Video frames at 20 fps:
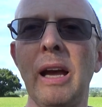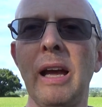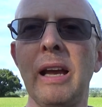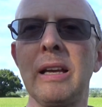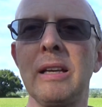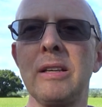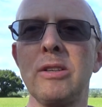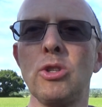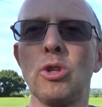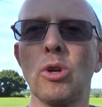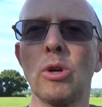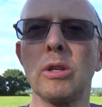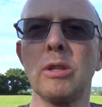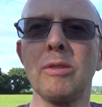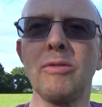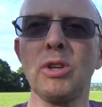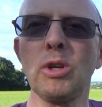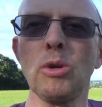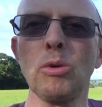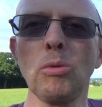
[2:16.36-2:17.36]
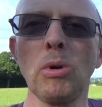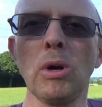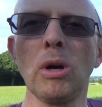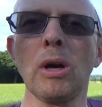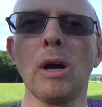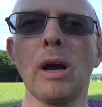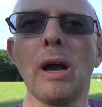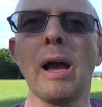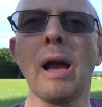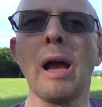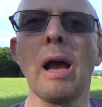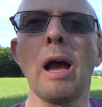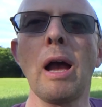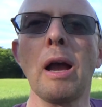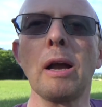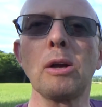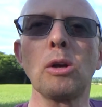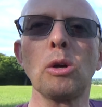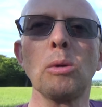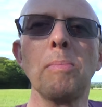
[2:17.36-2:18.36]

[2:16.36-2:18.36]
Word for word: enjoy the view and